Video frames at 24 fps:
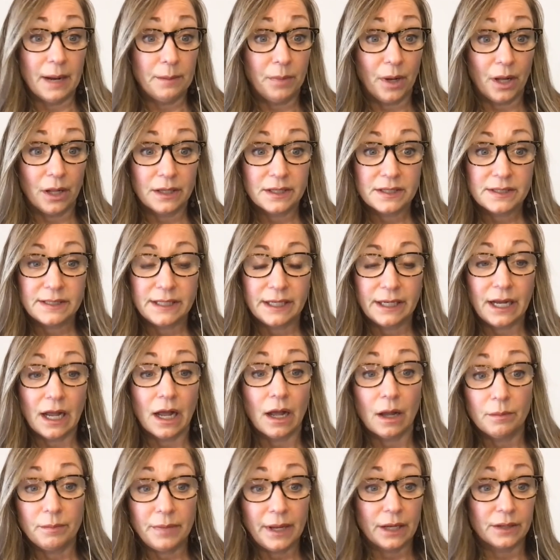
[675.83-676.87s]
policy
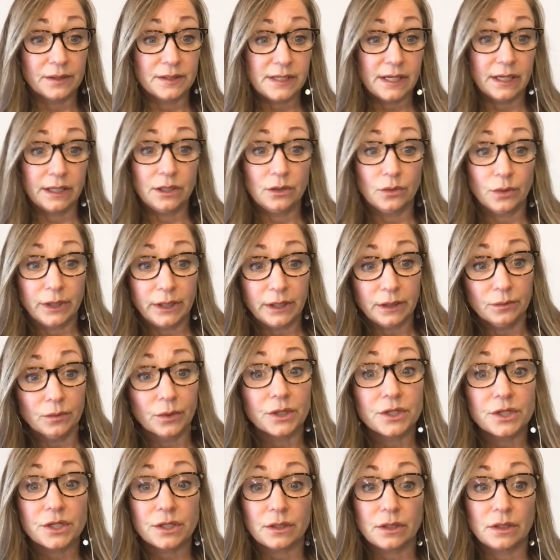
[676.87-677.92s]
compounds annually,
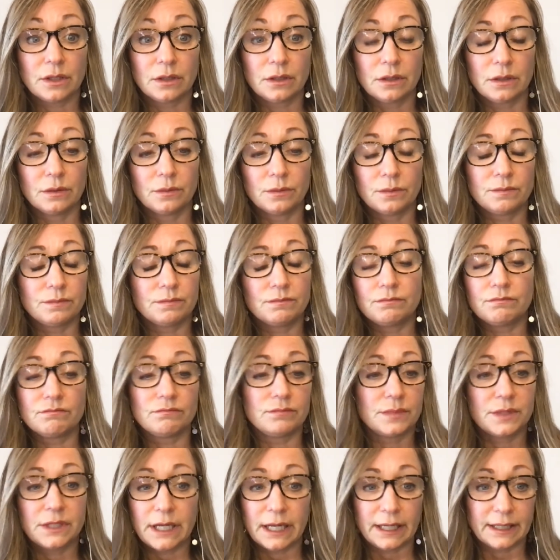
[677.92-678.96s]
which
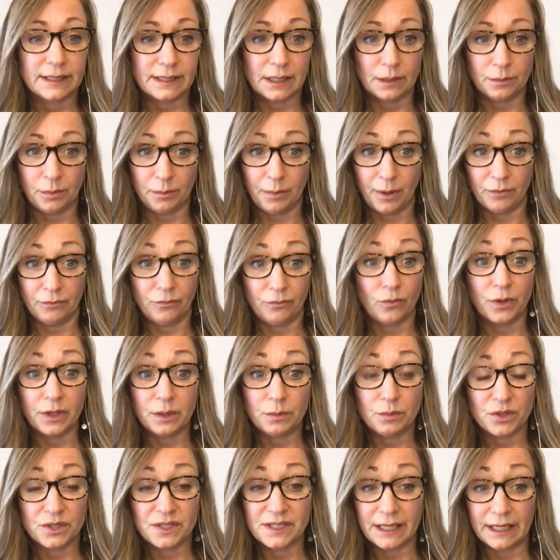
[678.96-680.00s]
takes up about
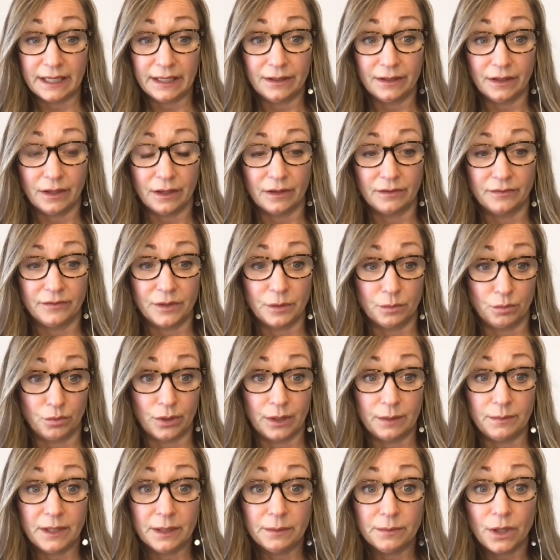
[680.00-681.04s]
40% of the
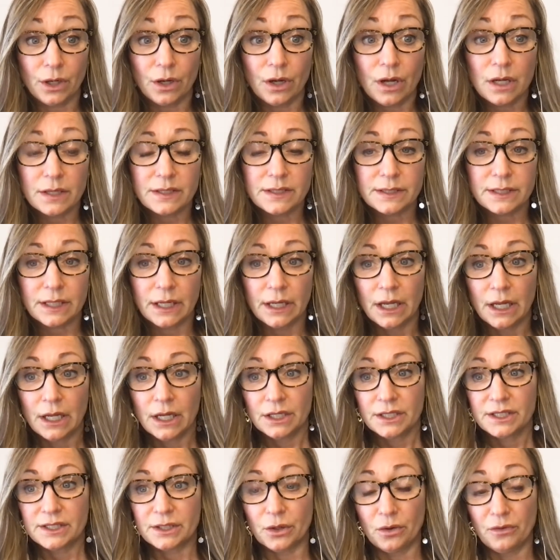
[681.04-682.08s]
premium cost.
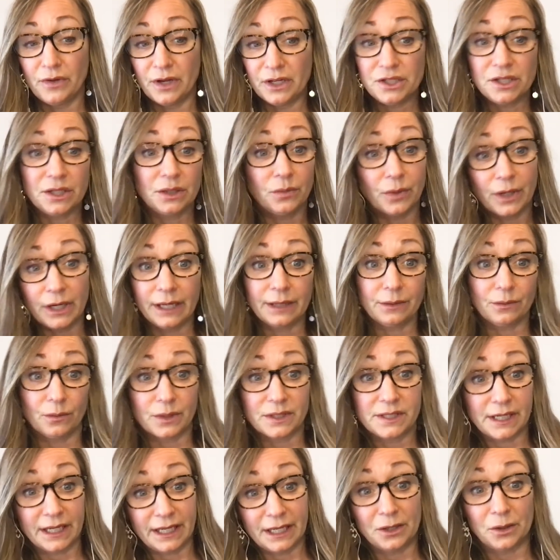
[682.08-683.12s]
So eventually,
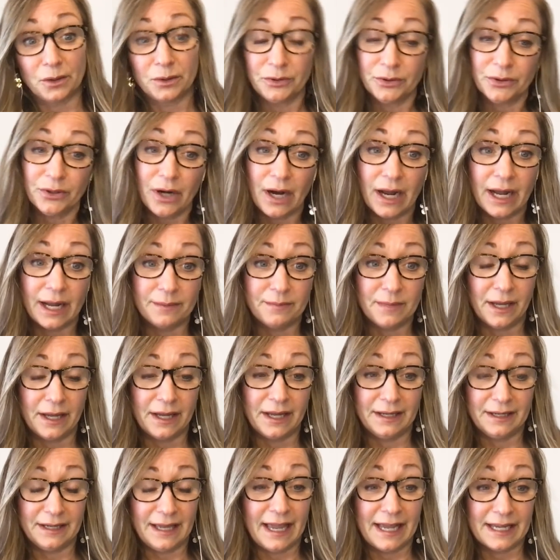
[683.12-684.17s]
once I get older, I
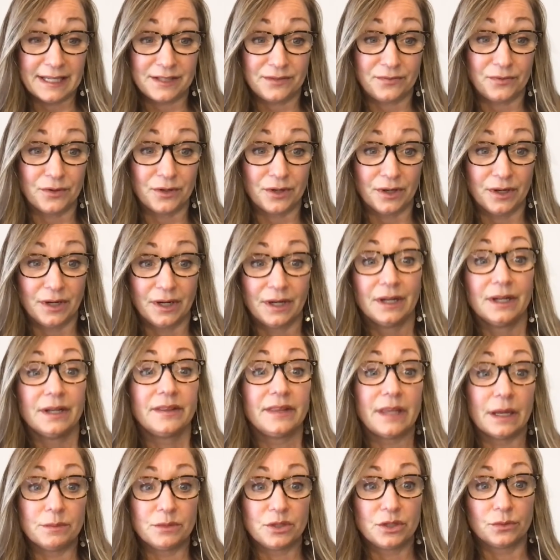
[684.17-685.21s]
may ask for
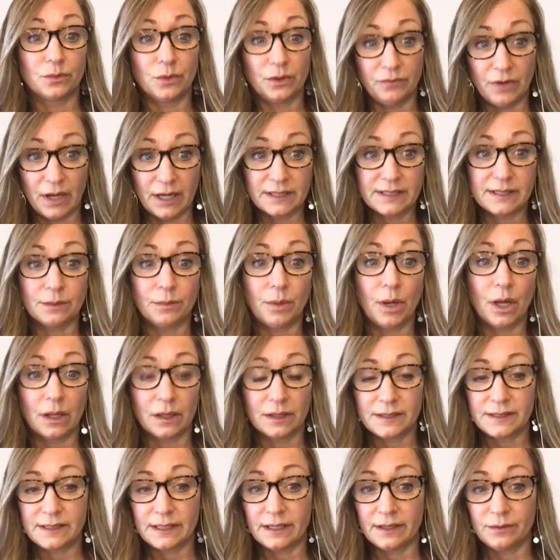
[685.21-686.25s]
them to revise the
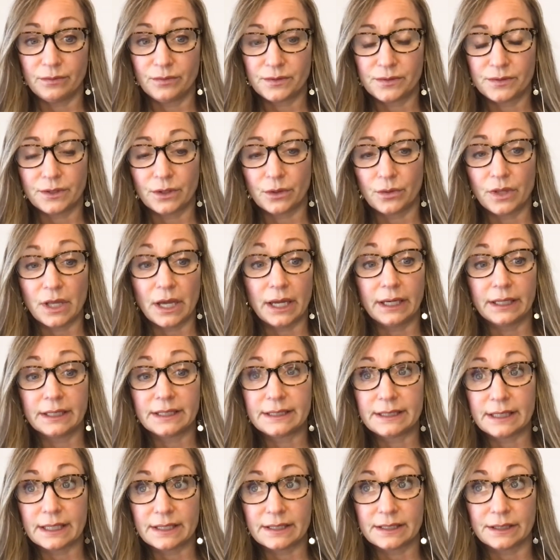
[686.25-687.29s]
policy so that it
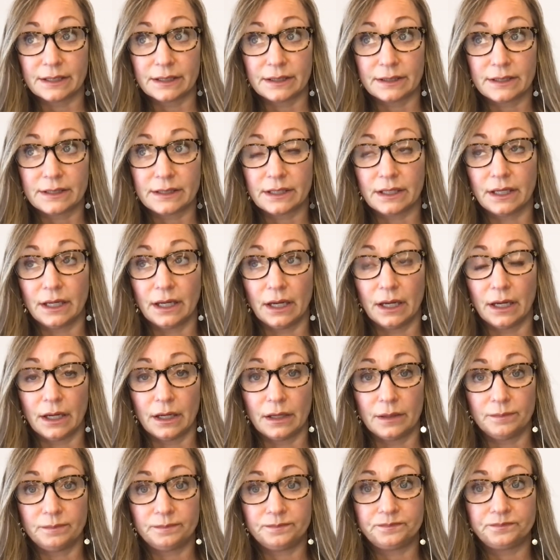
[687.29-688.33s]
doesn't
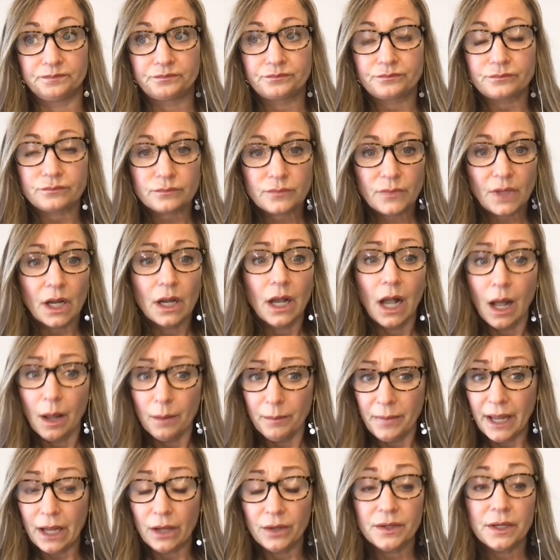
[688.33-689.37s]

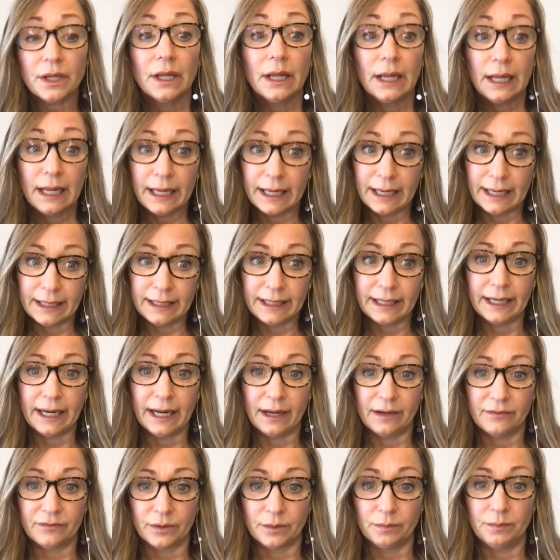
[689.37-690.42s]
compound, and I can
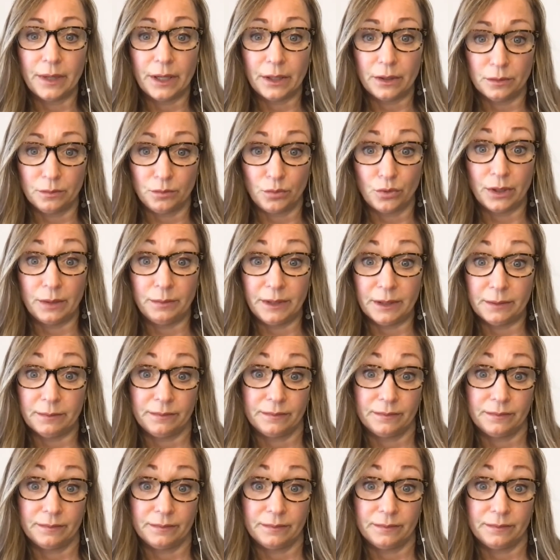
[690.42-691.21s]
have a better premium.